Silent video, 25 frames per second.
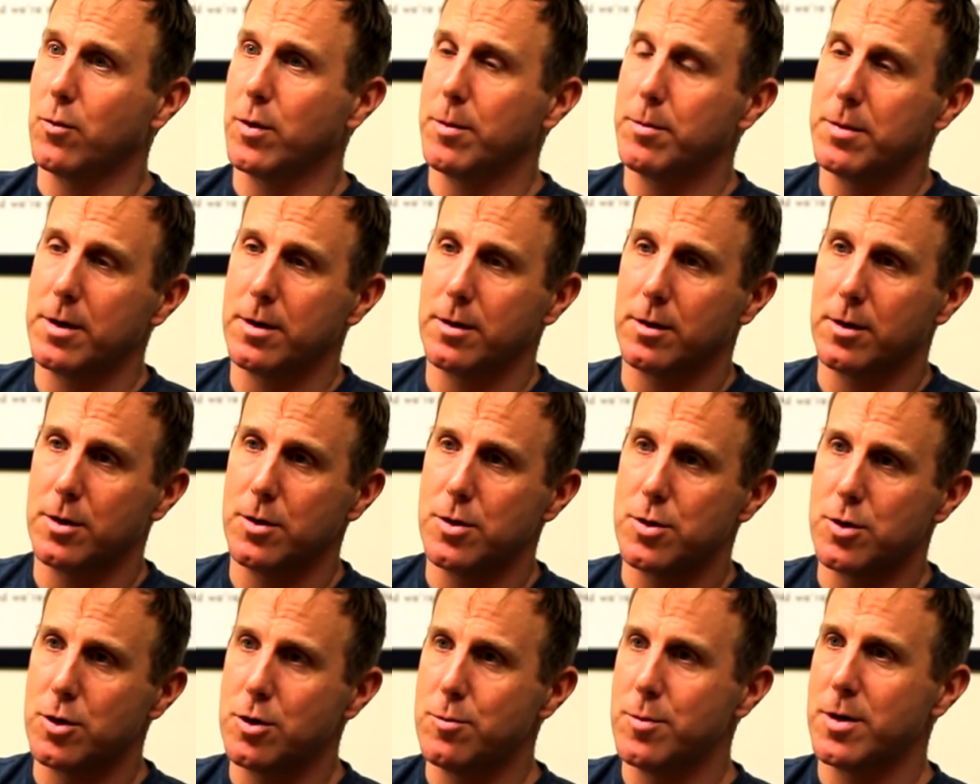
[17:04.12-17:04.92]
we've been
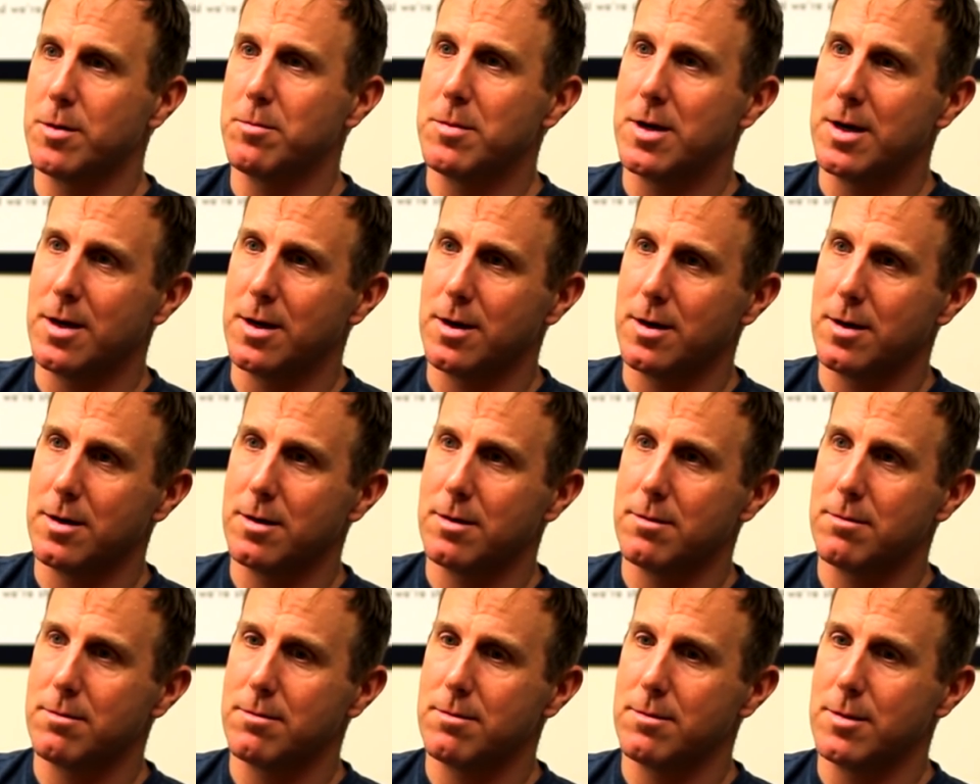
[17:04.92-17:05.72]
consuming meat,
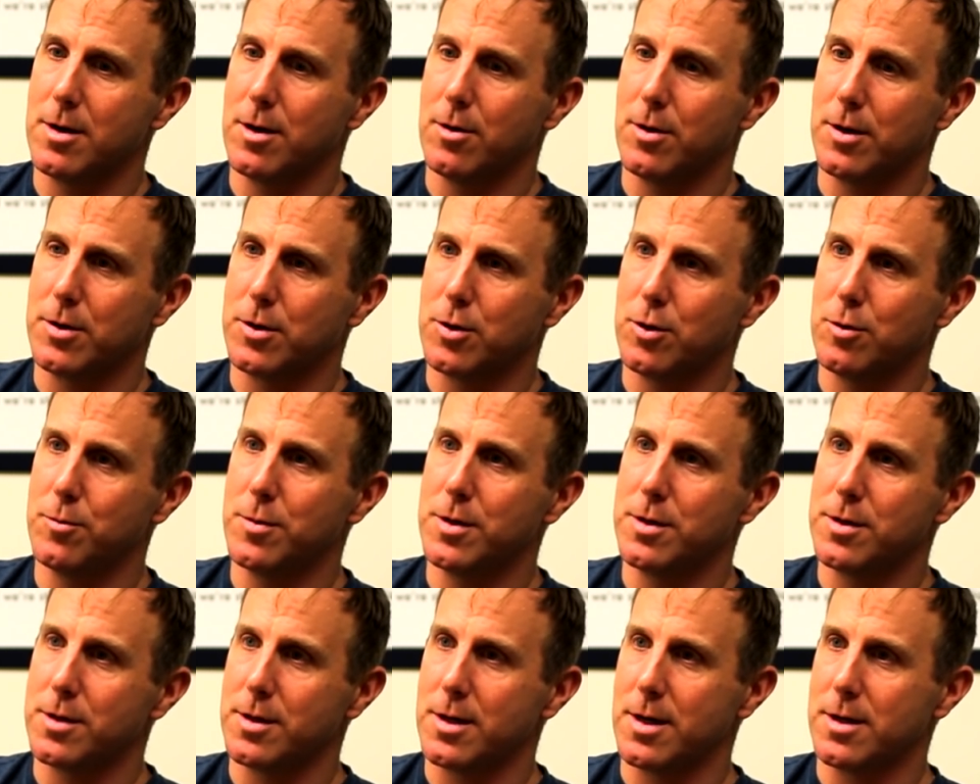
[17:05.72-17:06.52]
you know, as
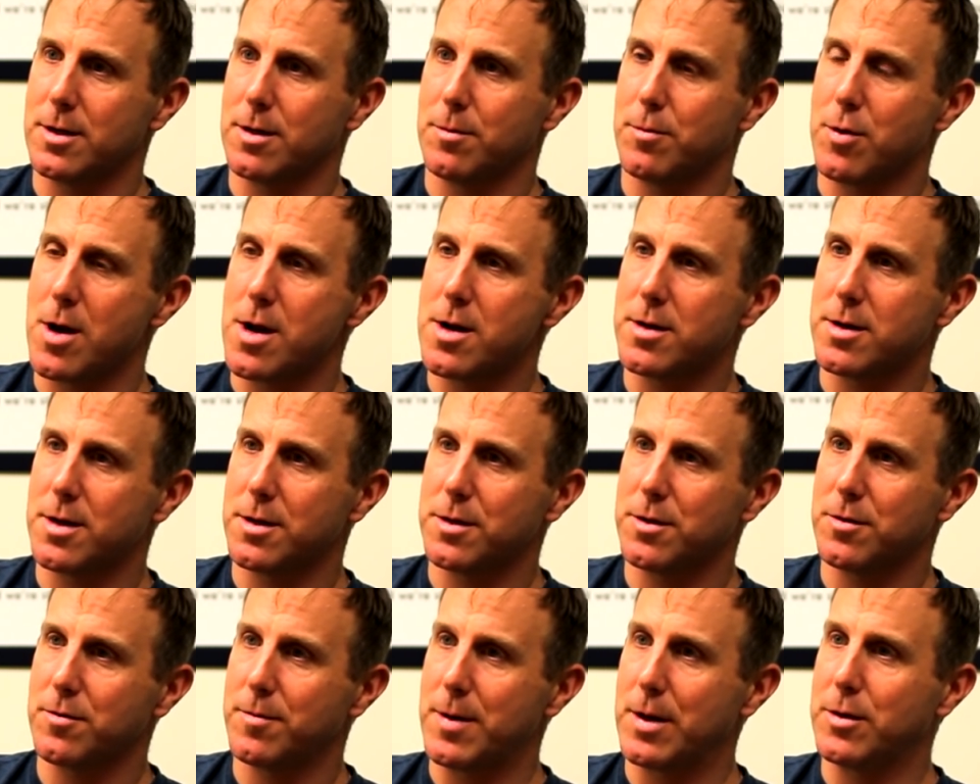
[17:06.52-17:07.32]
humans and as our
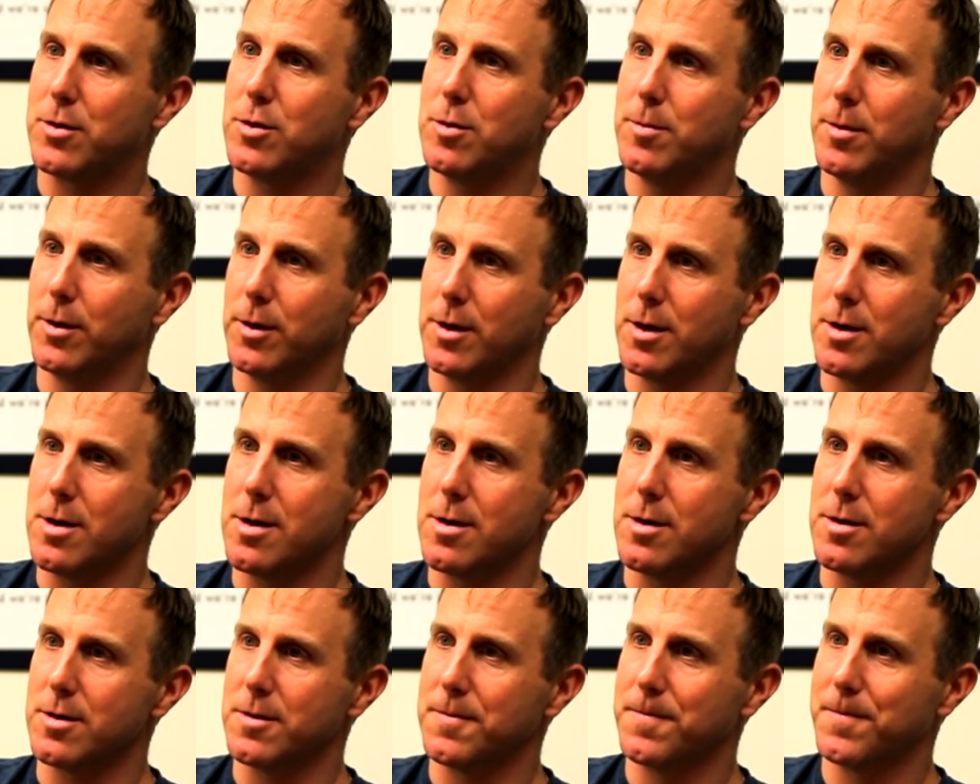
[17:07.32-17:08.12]
predecessors for about two million
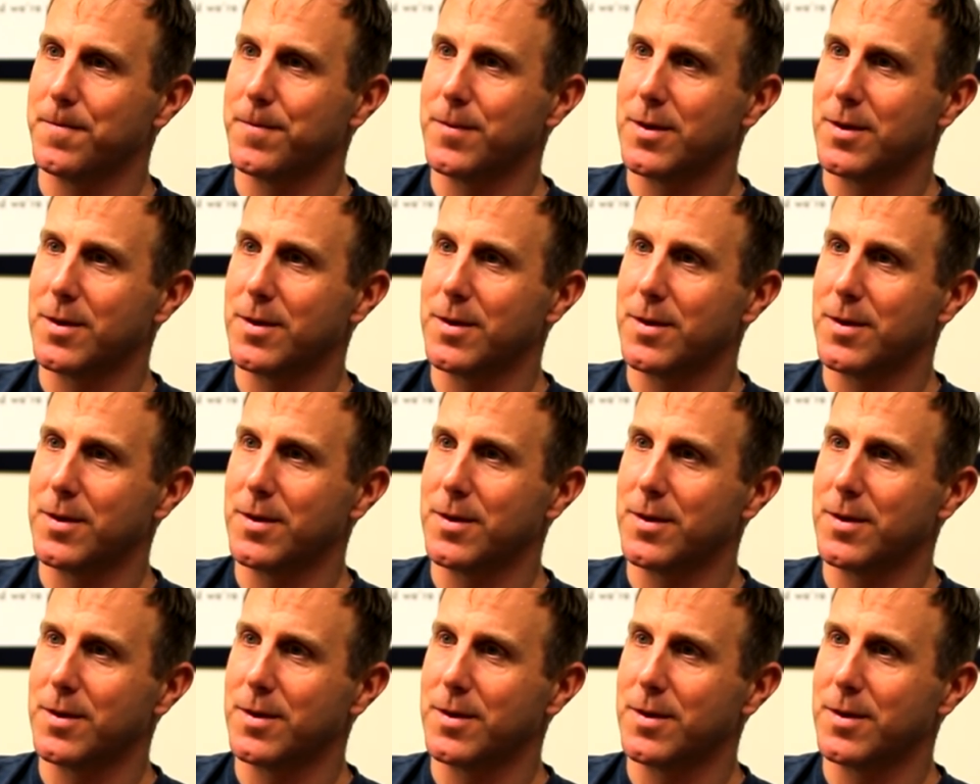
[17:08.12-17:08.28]
years.